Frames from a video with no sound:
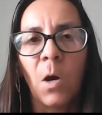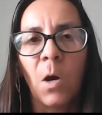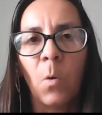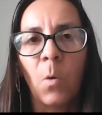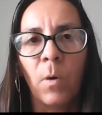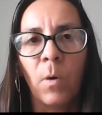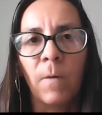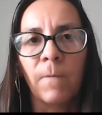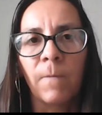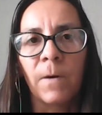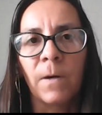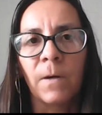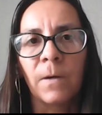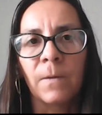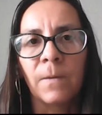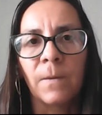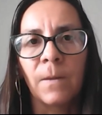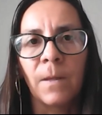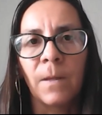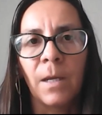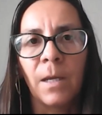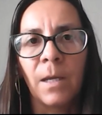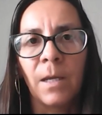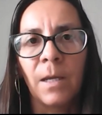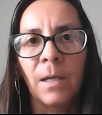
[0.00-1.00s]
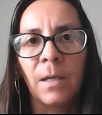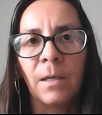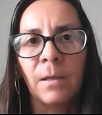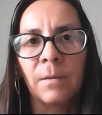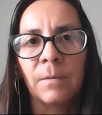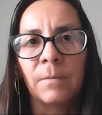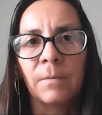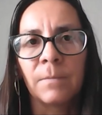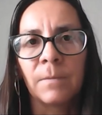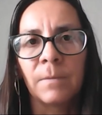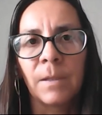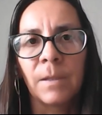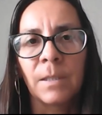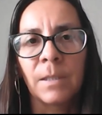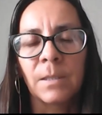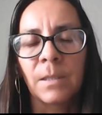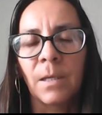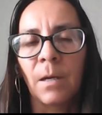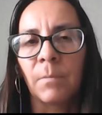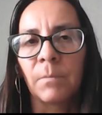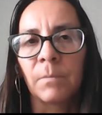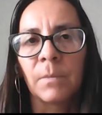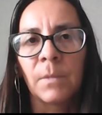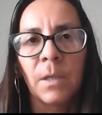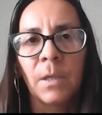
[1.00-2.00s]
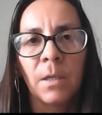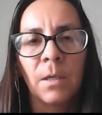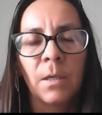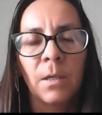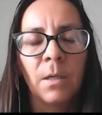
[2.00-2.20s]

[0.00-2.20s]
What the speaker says: However, the exam,